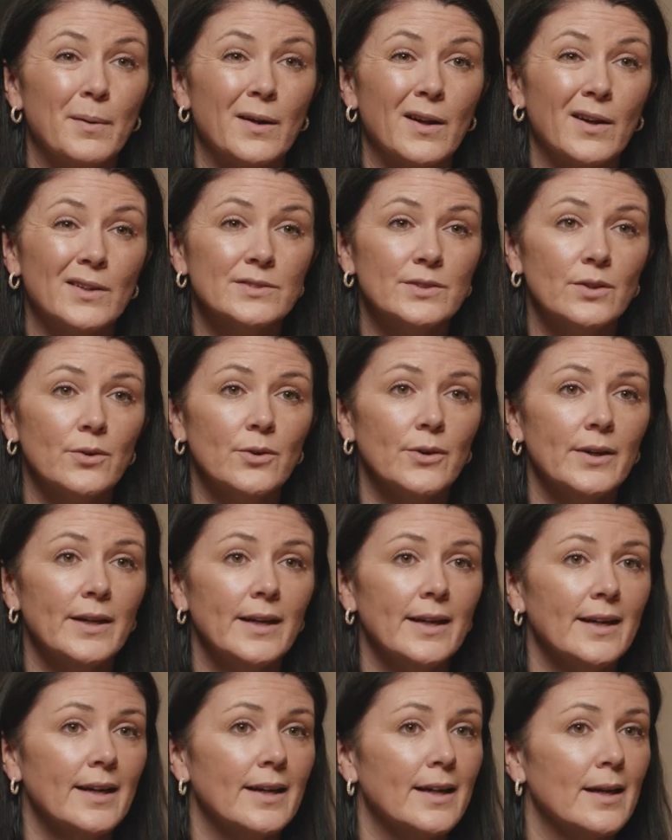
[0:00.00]
but also
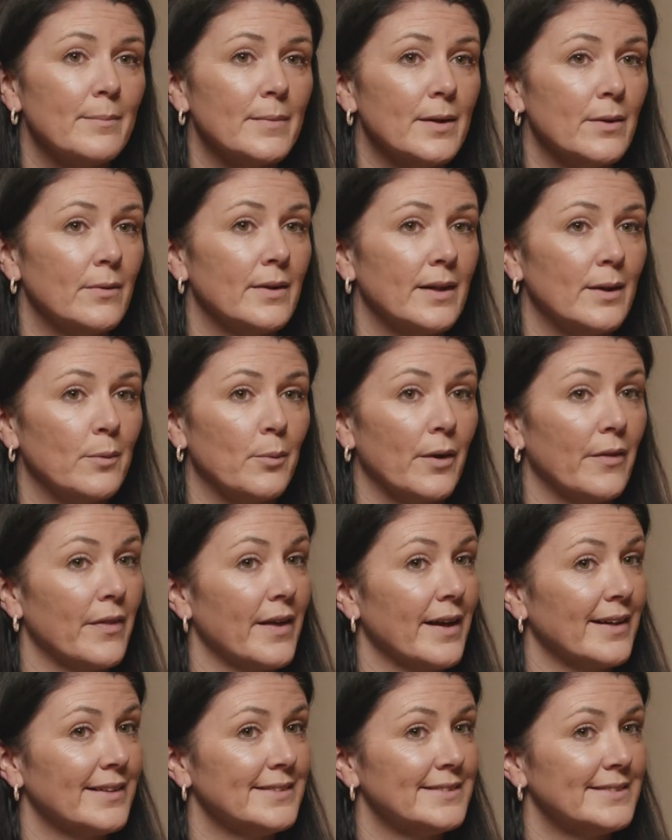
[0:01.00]
creating a community where
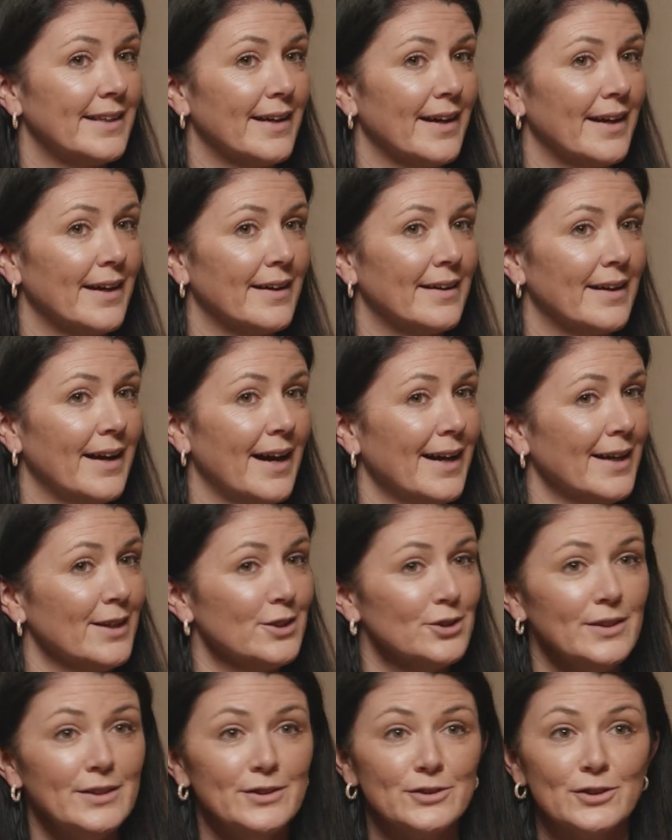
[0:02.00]
they can say, I
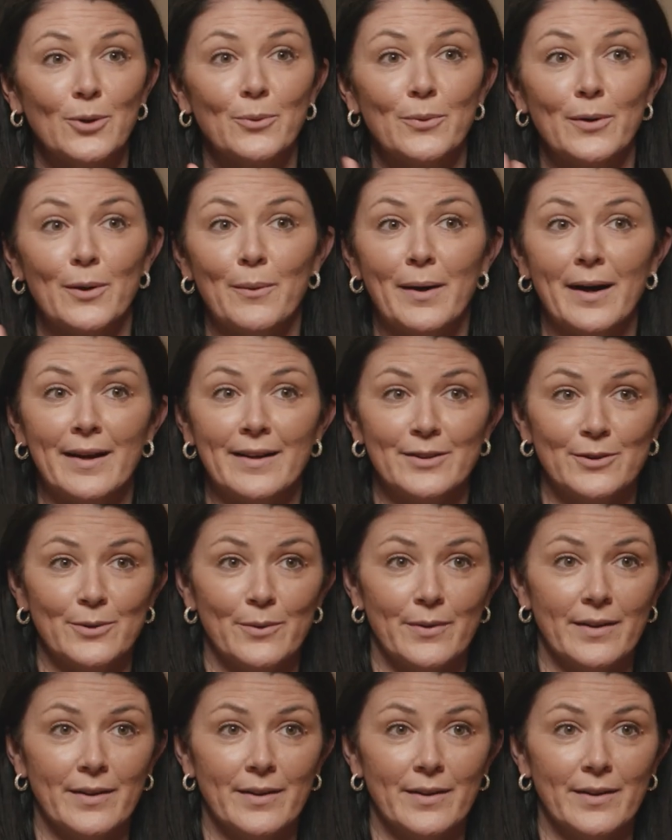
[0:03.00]
actually don't know how to do